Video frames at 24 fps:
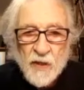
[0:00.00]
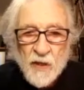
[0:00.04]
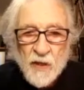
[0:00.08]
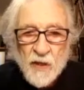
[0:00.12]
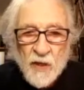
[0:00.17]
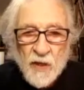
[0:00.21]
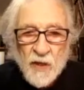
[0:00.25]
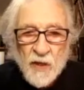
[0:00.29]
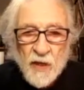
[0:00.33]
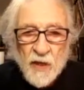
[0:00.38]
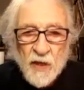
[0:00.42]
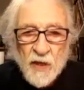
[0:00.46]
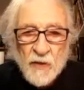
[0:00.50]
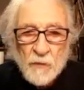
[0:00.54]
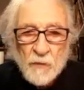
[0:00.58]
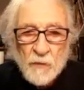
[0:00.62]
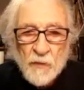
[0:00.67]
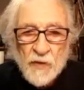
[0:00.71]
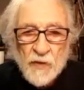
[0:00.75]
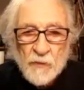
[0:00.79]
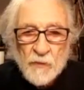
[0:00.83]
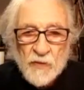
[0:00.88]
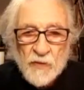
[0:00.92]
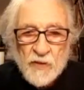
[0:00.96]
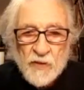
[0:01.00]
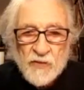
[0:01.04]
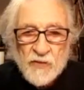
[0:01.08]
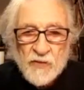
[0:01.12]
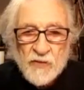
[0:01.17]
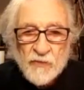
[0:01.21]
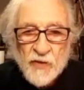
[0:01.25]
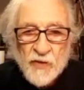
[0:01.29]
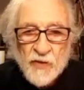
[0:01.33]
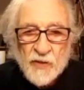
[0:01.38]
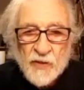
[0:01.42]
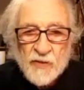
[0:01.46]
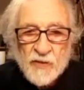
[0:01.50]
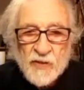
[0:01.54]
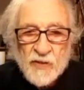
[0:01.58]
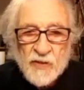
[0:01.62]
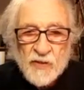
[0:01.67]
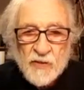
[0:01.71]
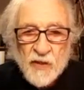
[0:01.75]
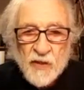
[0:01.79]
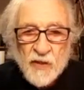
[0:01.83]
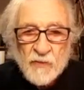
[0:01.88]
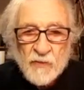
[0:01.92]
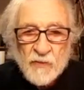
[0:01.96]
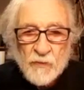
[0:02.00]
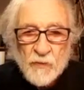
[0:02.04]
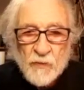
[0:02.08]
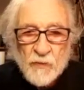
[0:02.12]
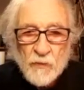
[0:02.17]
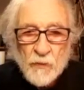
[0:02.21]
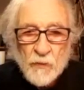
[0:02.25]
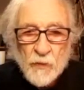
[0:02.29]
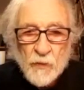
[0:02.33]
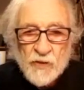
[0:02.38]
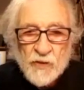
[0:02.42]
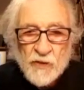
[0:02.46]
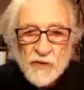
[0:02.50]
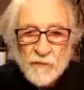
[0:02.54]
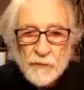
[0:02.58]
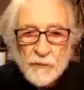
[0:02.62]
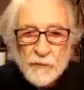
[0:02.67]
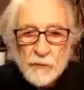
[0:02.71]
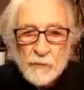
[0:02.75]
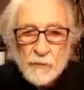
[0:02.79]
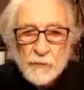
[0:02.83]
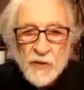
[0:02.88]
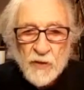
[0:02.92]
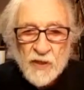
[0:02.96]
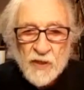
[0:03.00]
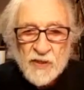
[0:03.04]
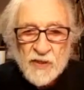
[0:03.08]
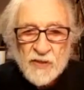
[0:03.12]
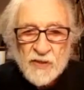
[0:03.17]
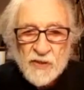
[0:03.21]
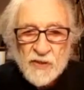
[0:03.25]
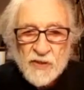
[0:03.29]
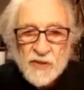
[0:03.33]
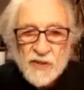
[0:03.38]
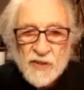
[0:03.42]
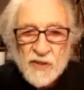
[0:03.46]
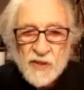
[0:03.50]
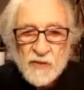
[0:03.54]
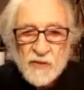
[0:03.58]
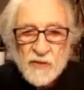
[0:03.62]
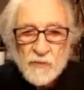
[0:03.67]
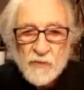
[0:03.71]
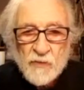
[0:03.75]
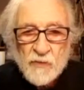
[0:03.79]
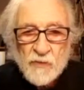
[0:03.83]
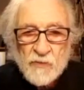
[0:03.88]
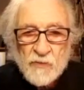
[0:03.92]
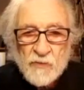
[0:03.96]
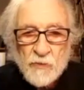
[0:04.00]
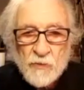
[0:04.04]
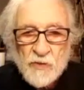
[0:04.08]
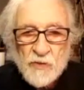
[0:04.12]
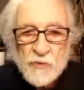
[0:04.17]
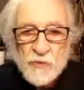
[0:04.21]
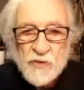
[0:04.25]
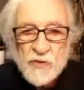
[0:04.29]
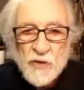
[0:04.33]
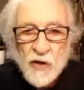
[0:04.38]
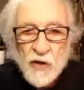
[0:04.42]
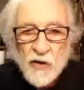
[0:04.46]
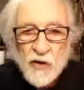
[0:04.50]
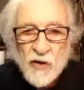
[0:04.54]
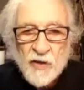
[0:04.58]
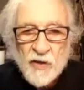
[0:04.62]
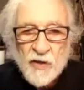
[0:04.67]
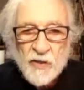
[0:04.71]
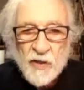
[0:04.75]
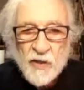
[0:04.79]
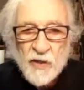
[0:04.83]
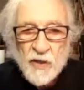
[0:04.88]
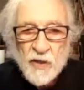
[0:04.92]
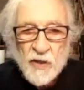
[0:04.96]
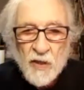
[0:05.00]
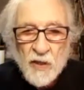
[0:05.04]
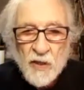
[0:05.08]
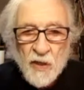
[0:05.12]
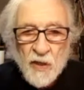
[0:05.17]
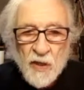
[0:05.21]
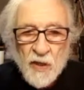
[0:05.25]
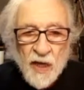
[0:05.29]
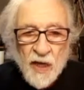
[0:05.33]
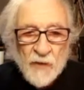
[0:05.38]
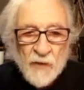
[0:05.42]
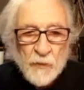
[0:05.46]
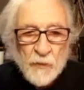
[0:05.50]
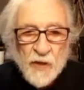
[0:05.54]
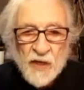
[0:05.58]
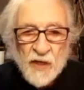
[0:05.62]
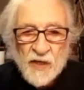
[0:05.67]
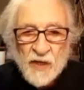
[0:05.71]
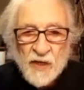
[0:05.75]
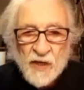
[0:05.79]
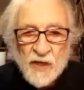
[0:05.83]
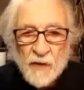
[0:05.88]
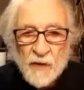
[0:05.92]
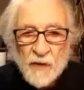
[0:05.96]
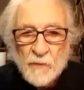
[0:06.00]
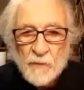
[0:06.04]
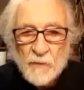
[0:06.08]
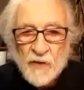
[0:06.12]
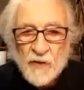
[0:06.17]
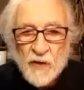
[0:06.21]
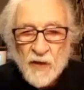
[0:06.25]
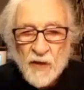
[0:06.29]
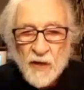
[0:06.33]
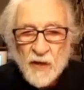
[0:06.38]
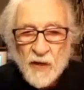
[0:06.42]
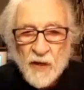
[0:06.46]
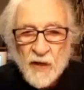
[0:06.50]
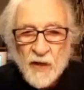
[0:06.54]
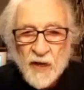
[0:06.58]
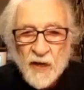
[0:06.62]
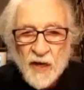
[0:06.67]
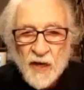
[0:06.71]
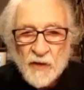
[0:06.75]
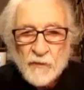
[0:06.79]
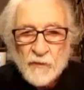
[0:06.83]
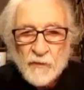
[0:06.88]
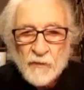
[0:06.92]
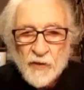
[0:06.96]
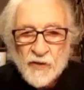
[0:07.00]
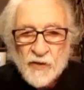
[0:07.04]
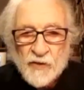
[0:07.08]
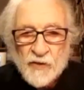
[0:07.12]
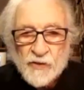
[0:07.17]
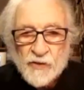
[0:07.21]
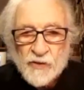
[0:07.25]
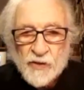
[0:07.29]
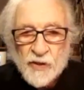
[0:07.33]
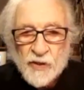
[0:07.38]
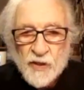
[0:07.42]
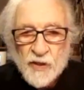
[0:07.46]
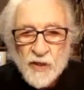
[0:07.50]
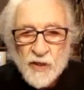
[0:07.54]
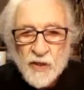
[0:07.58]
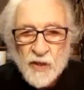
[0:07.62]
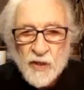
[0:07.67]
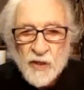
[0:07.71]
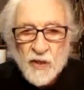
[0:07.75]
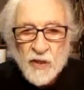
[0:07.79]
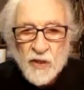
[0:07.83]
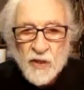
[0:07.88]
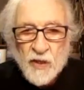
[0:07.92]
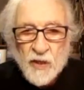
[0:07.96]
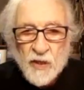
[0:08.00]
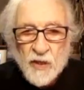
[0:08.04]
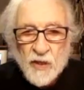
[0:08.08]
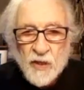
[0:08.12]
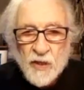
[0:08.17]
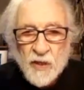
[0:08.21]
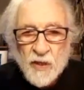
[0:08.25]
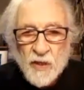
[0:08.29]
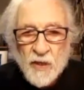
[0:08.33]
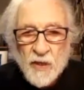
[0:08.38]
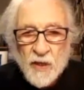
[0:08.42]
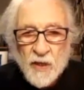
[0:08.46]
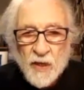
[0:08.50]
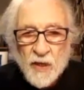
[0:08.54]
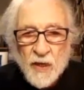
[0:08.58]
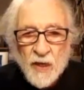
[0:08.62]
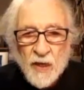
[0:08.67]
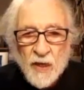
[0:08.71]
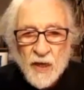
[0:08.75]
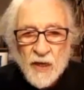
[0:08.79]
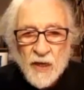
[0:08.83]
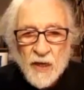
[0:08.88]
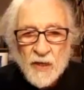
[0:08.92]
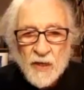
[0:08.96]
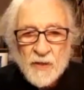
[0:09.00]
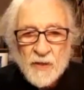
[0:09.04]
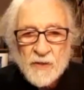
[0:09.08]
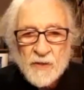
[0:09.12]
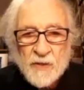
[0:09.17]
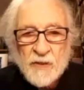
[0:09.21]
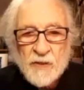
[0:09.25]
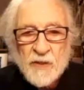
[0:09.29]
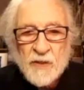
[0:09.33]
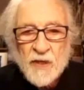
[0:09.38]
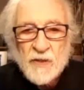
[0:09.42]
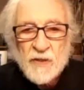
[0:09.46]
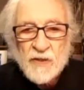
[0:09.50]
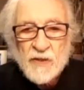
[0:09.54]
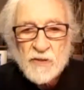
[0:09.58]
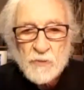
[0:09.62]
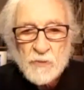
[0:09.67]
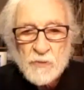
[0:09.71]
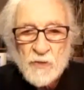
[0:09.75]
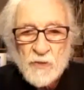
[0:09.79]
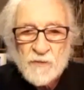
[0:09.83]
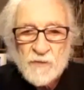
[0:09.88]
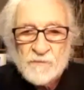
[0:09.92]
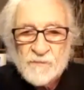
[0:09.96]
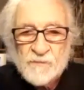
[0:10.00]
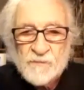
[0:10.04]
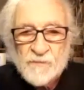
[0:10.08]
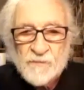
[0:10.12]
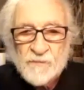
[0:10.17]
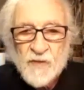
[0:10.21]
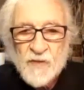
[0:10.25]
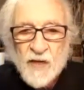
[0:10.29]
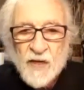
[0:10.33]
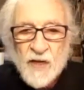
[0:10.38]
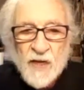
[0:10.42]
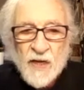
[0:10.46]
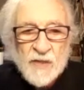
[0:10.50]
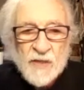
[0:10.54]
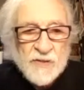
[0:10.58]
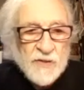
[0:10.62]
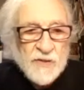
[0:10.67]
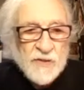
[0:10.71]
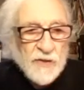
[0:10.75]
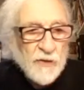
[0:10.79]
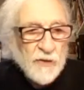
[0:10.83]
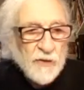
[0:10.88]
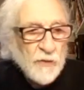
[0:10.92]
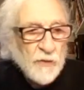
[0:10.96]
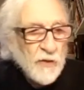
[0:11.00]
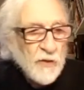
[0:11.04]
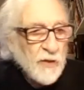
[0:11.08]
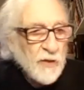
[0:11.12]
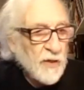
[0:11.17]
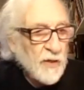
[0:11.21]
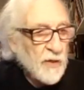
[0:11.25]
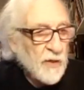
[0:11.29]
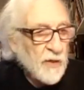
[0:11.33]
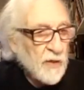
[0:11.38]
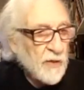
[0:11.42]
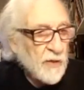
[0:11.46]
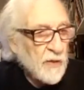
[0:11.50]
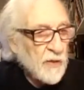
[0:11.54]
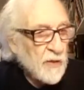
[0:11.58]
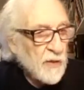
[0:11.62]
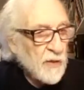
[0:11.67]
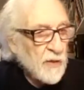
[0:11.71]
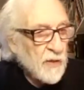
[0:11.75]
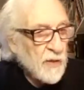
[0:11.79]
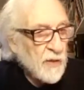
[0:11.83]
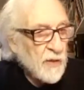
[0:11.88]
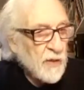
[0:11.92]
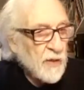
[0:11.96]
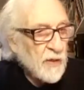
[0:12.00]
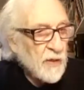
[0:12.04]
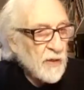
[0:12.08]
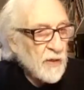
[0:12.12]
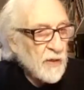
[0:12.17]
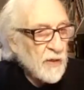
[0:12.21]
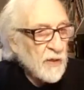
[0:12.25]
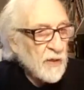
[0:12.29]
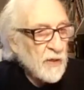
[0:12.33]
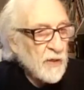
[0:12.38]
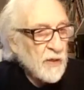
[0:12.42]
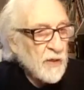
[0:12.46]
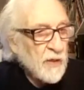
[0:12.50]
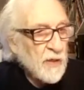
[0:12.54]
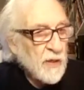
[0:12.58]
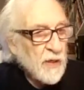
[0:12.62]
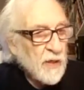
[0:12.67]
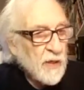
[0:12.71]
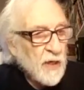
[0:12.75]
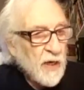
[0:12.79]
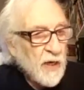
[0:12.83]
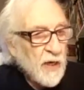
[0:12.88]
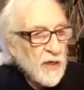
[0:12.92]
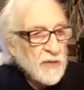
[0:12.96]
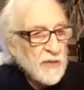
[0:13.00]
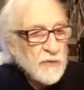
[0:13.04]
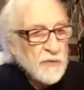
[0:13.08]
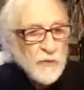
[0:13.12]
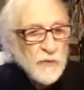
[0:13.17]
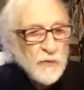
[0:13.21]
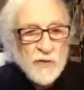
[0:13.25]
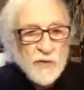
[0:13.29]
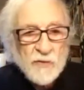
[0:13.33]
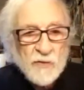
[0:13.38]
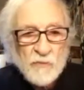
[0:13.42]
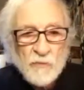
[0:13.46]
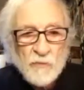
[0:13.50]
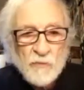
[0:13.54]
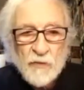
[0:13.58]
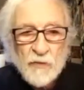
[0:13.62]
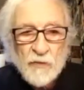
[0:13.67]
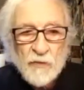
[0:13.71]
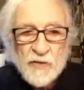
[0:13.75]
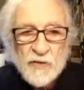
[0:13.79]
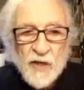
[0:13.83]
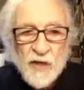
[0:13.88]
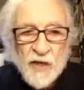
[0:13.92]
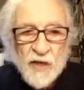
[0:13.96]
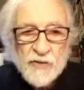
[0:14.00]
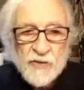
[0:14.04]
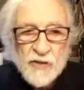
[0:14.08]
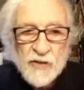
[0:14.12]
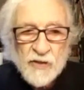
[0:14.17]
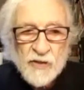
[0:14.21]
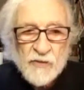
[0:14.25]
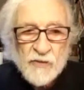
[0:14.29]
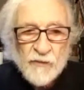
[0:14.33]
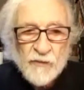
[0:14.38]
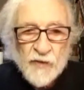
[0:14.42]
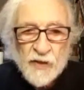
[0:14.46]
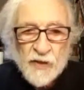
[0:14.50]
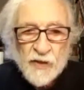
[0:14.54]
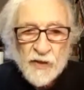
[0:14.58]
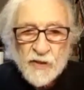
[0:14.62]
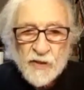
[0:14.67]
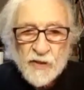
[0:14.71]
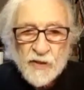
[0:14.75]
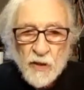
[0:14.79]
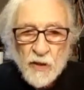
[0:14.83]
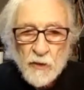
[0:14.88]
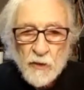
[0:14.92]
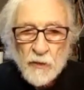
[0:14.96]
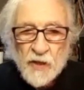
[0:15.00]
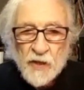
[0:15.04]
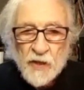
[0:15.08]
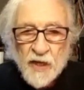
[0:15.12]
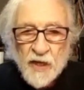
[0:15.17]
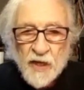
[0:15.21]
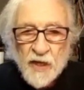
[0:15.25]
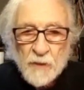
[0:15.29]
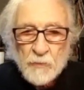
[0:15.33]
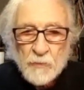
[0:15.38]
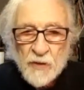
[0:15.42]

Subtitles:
and we were just trying to decide which of 3 plays to see, which was Art, Hedwig and the Angry Inch, and this one. And so I thought Murray had just finished learning how to play the